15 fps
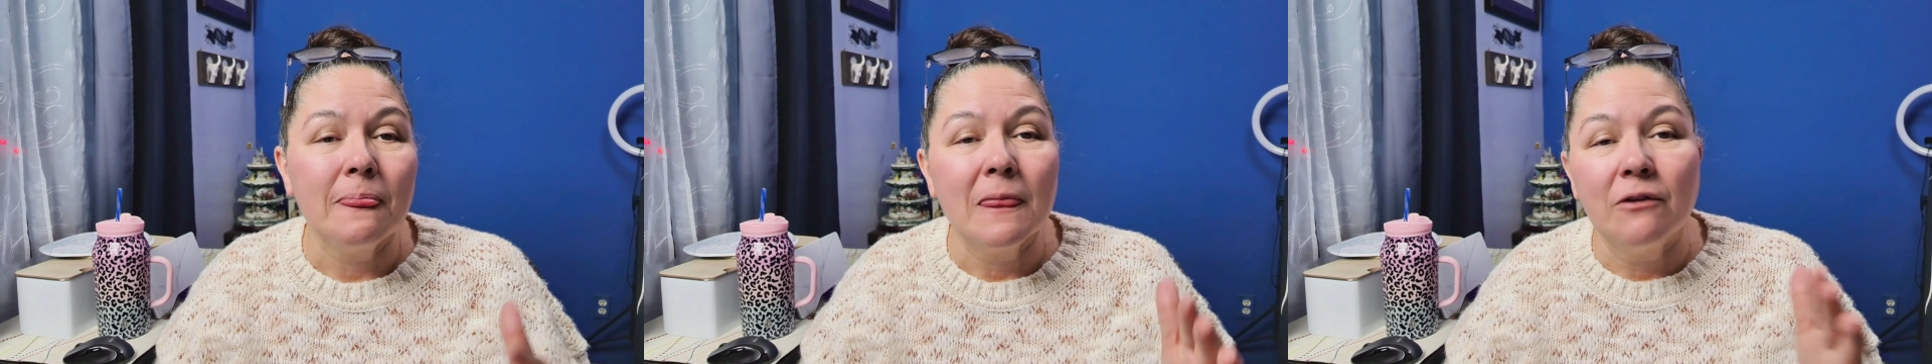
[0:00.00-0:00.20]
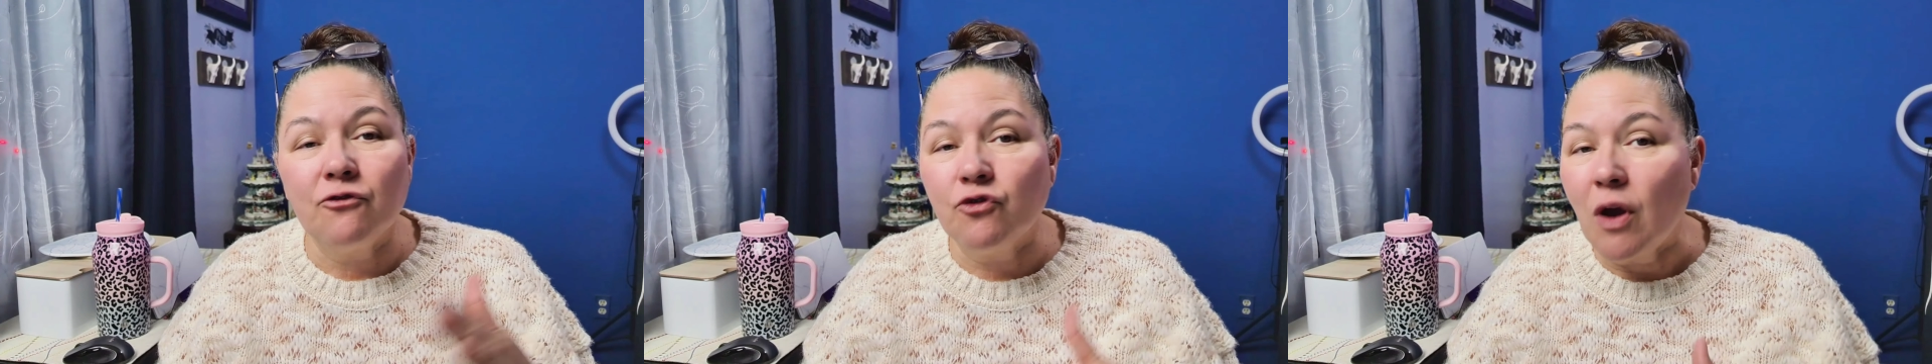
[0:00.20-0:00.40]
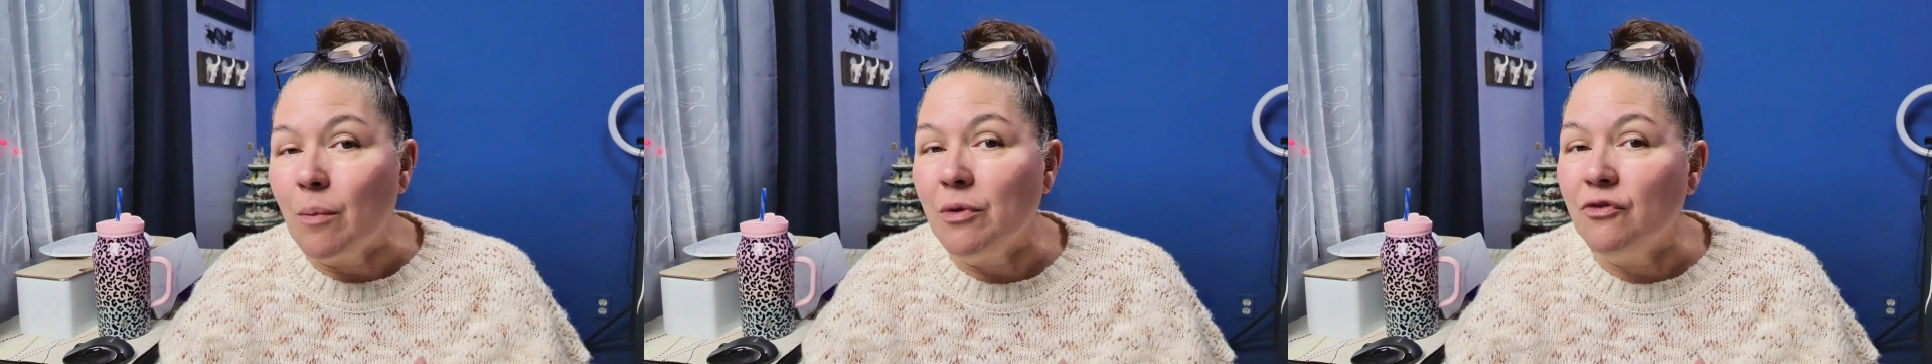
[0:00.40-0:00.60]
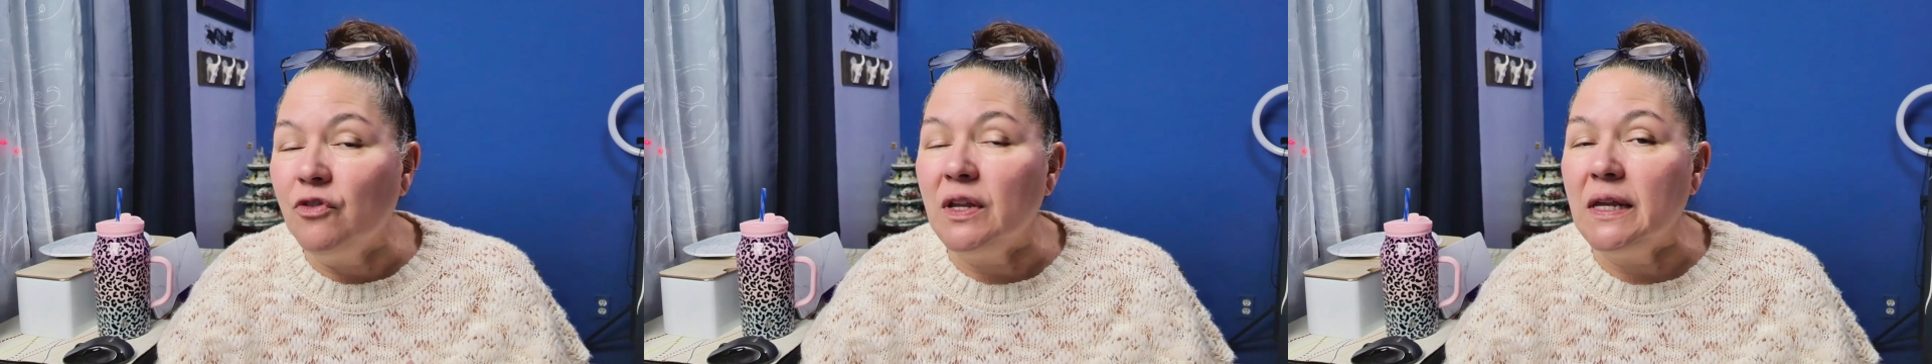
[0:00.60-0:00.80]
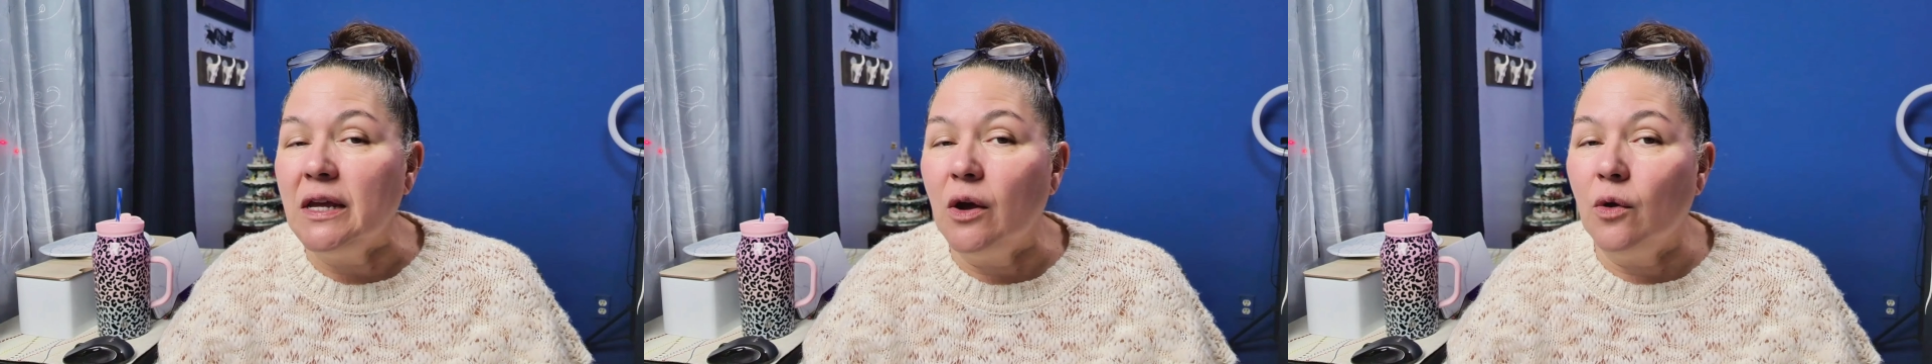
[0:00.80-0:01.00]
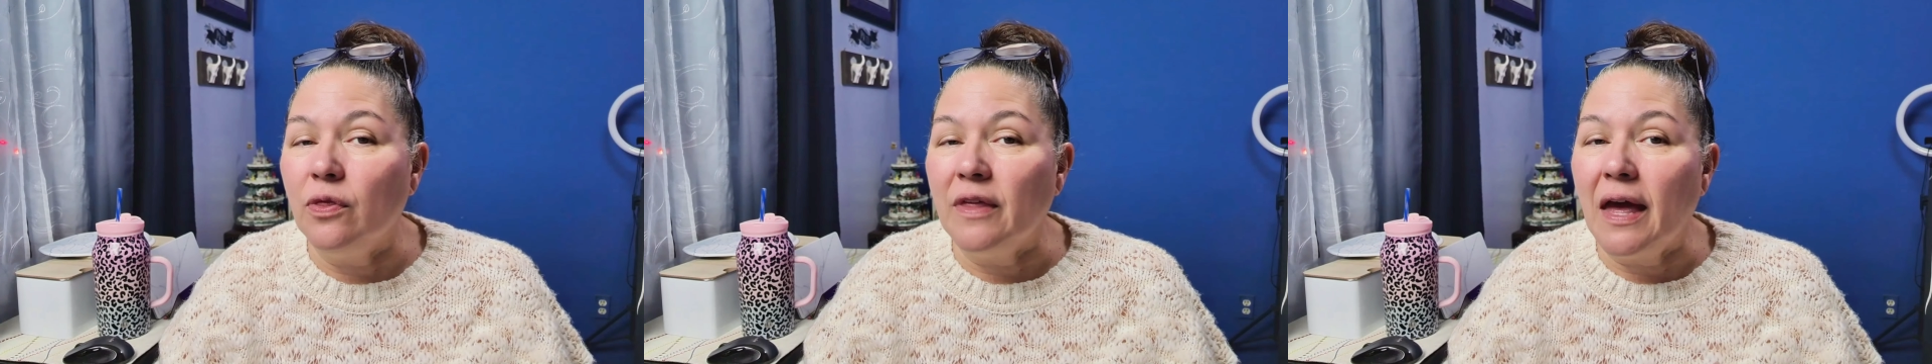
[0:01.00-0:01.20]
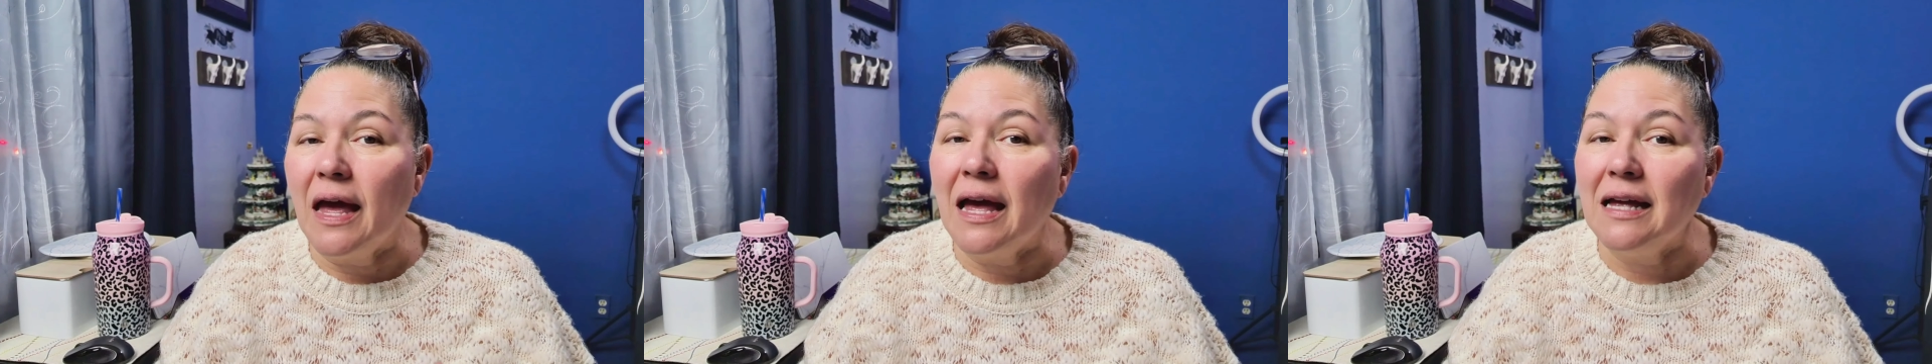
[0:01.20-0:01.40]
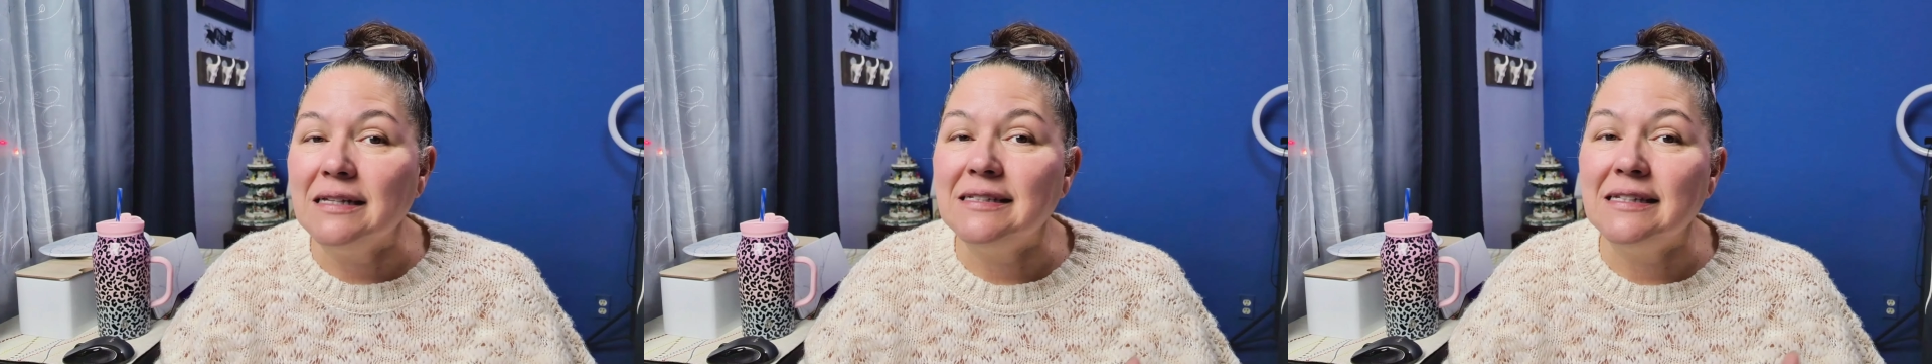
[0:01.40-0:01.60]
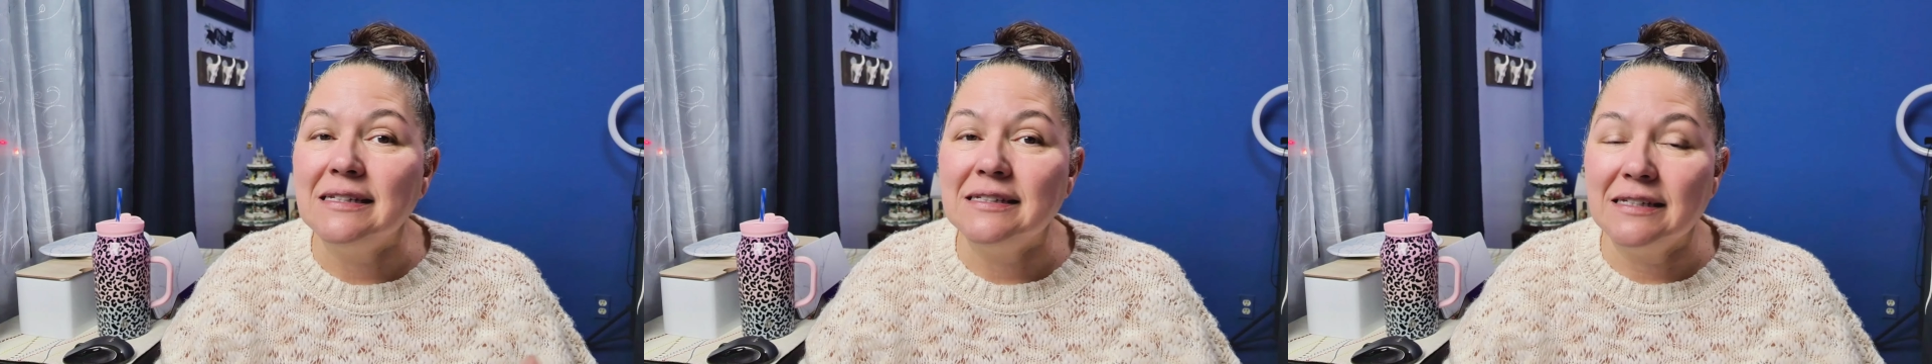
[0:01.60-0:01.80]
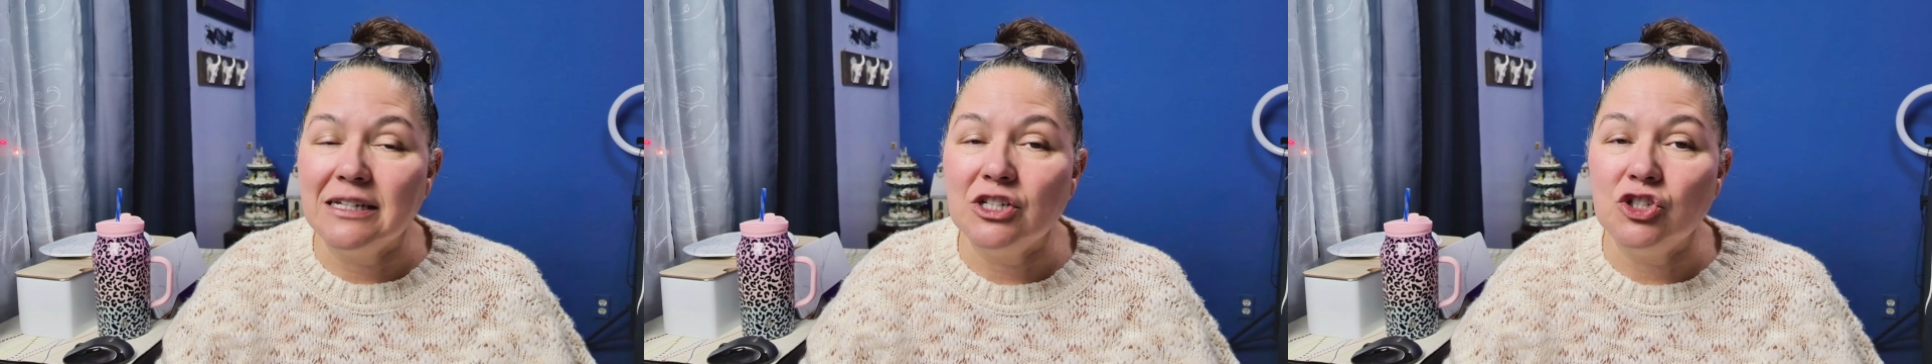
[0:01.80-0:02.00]
from a video that has
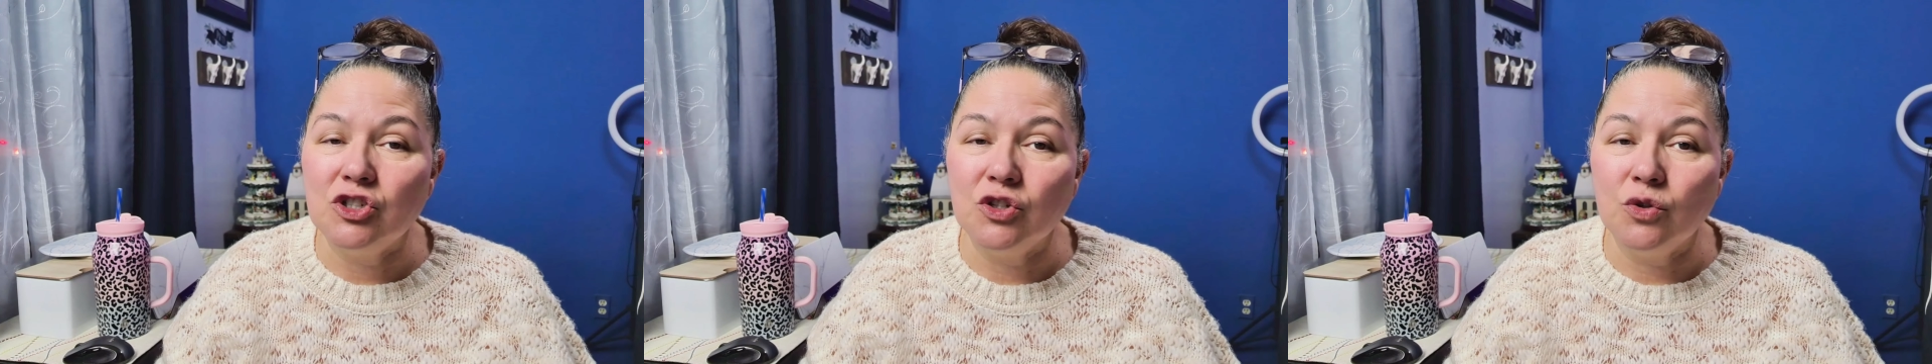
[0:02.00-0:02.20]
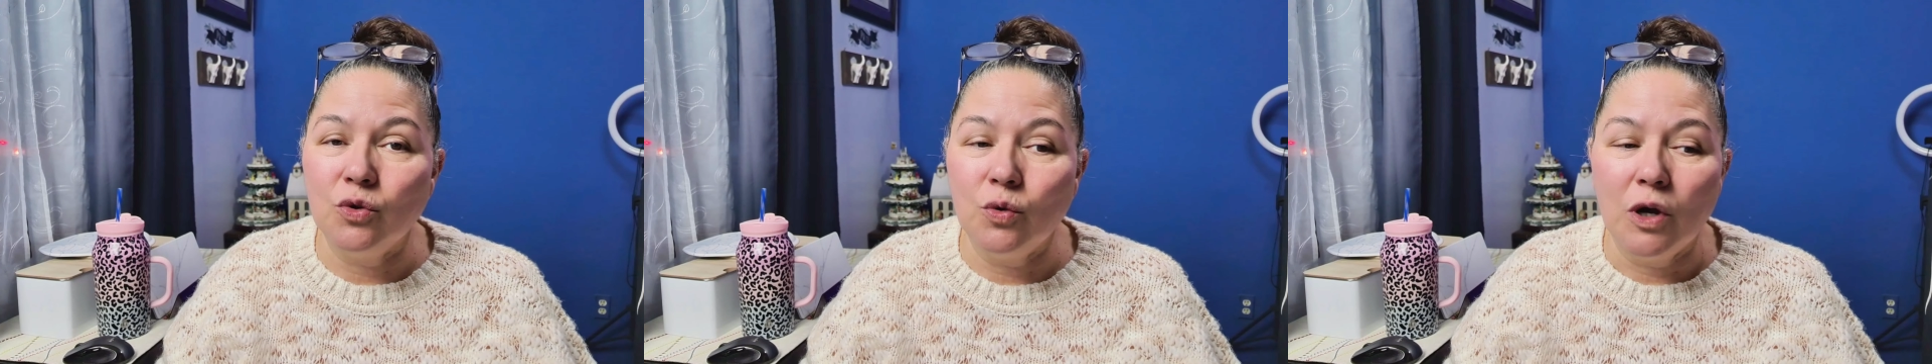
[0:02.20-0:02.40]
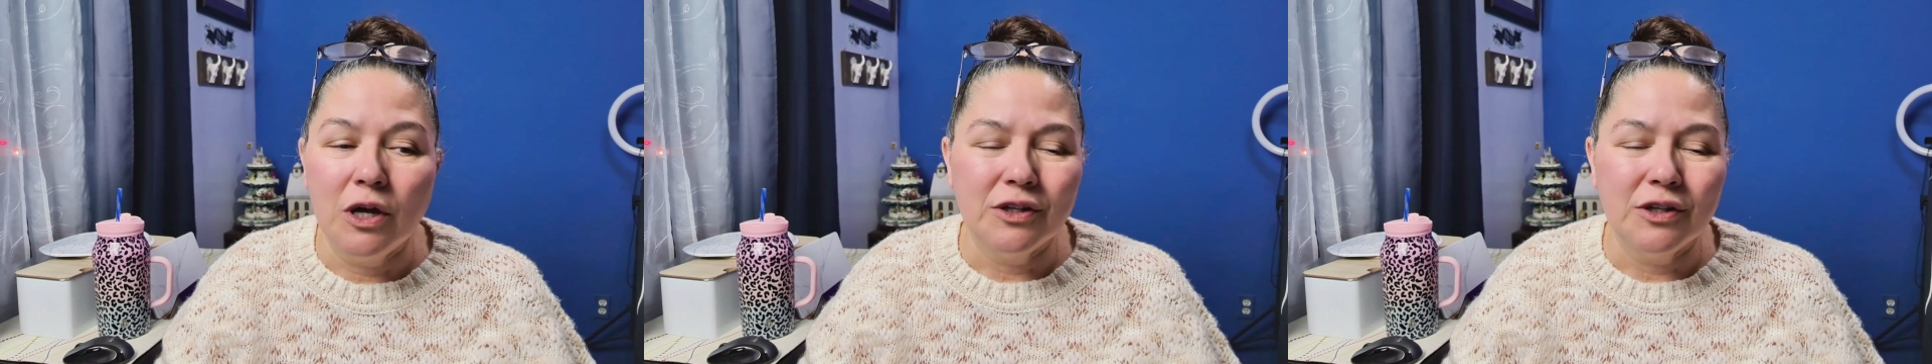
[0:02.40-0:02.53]
this issue